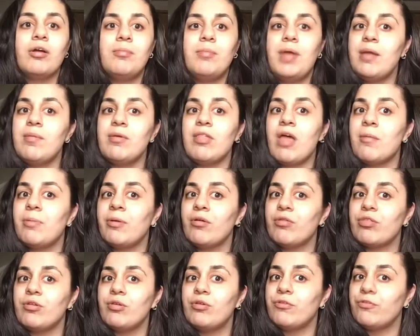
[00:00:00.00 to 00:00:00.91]
Maybe that
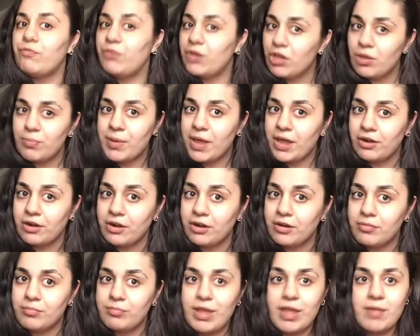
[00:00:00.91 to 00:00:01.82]
person will feel
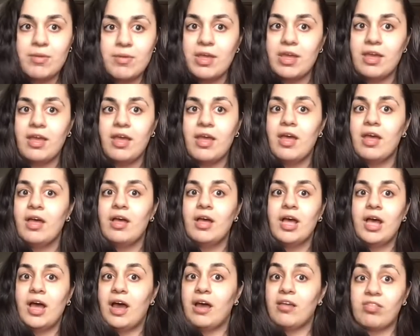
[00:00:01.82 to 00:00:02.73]
better. Maybe
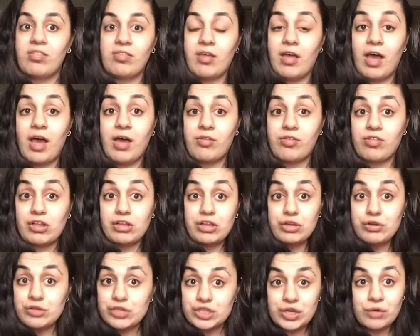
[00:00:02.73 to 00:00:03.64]
a
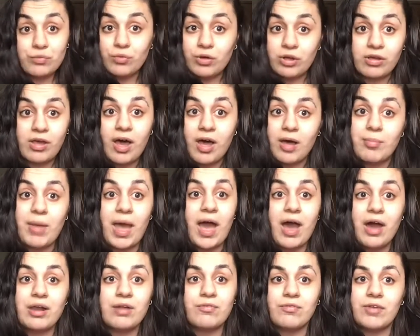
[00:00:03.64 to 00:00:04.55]
solution will come
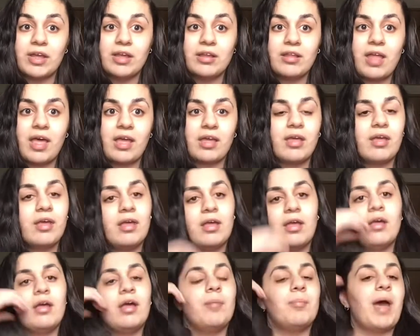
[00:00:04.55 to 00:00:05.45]
out of it. Like,
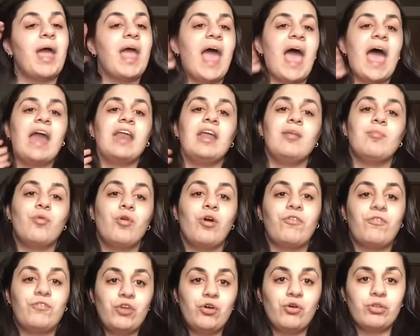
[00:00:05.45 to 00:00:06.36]
by adding
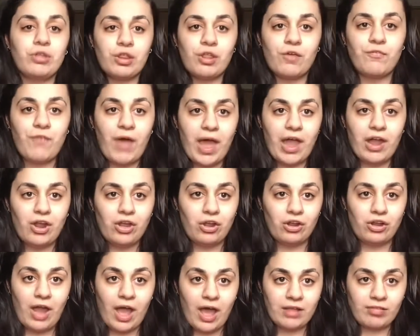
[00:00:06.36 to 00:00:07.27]
more fuel to the fire,
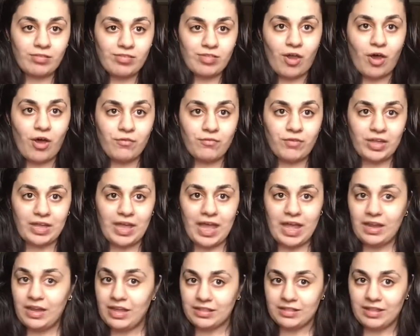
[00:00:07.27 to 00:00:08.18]
you're not solving
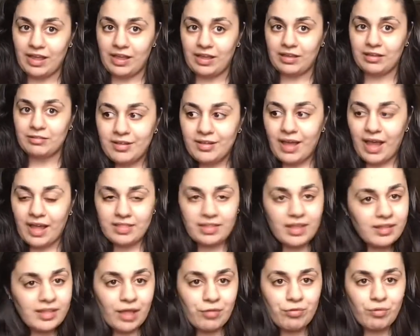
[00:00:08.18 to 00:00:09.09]
anything. I
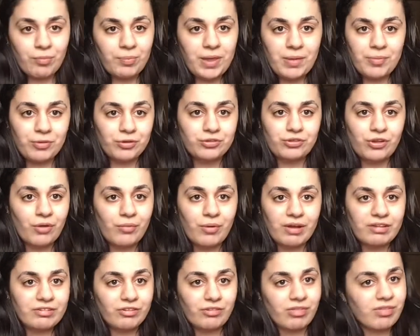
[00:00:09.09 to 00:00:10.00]
think that's what people
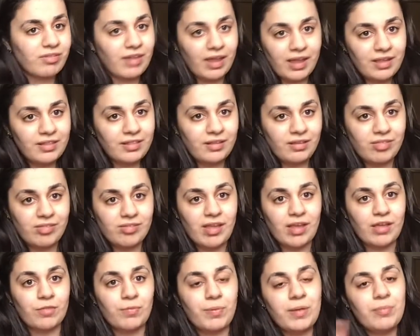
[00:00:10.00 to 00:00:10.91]
don't understand these
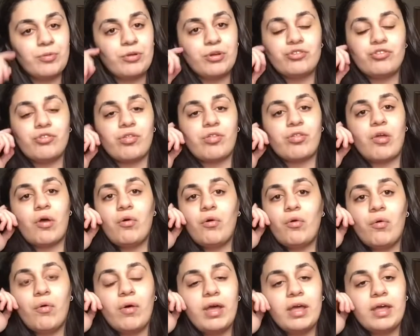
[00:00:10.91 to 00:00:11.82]
days. People are just so
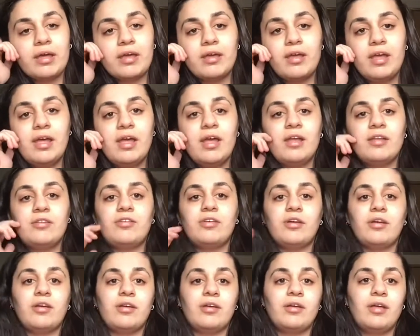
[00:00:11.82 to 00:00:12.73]
quick
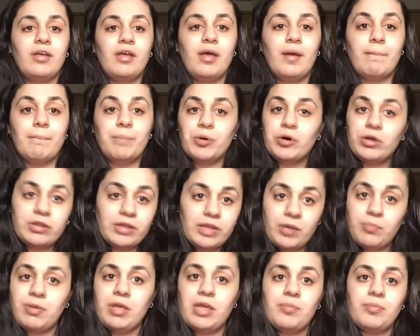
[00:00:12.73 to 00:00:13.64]
to
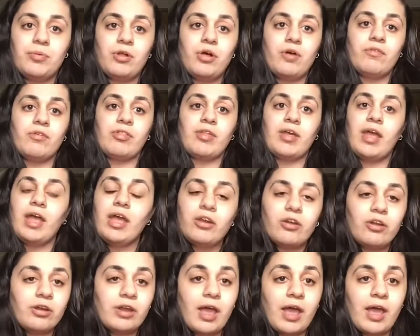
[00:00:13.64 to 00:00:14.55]
bully people over the
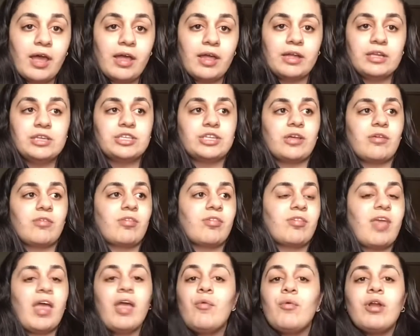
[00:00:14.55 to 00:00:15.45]
internet and
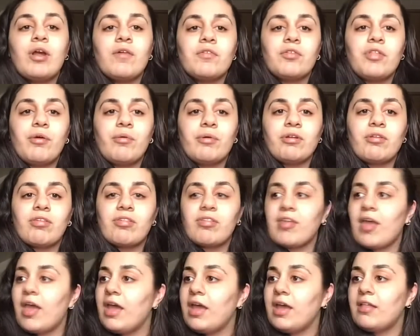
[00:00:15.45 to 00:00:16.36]
just say whatever they want to
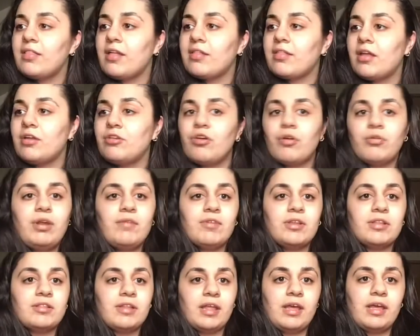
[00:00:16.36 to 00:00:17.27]
say that they don't
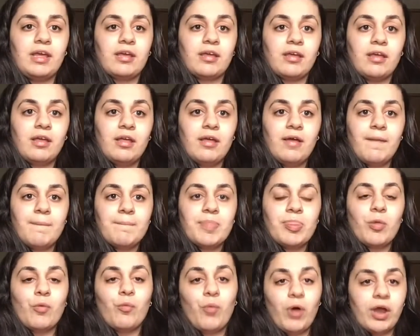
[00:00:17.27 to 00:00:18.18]
even think,
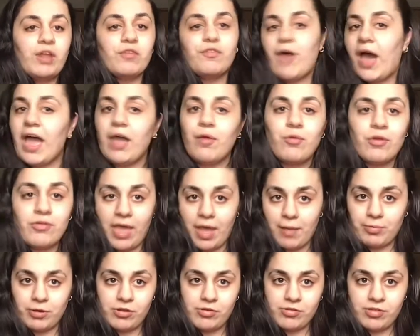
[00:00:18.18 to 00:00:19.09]
what if I were
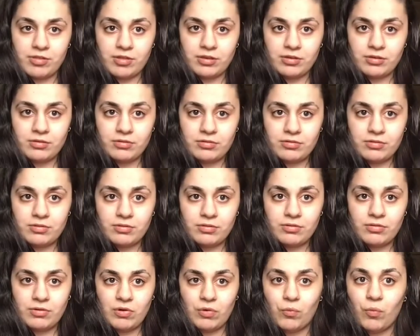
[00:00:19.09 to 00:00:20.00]
that person?
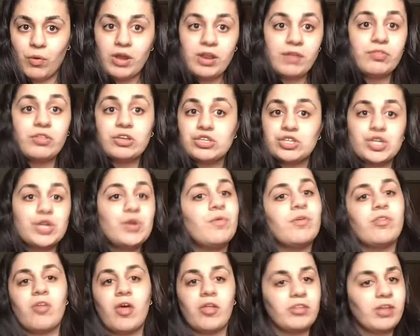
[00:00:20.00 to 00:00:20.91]
What if the shoe
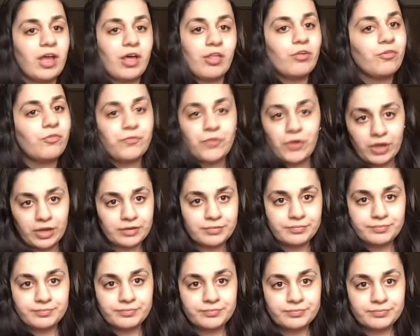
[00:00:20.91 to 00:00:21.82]
was on the other foot?
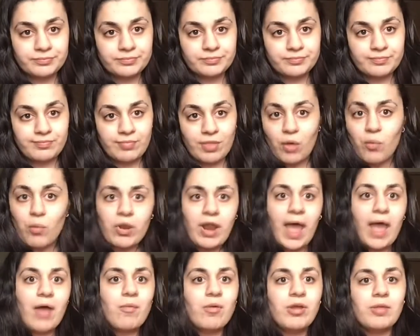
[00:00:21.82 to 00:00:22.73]
Would
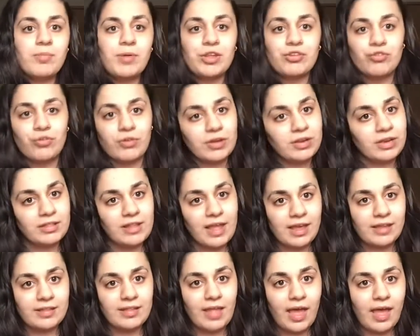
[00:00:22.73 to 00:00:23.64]
I want to be treated
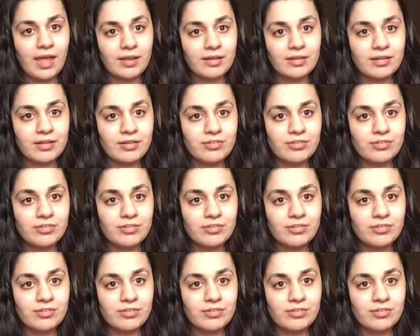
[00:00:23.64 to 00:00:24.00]
like that?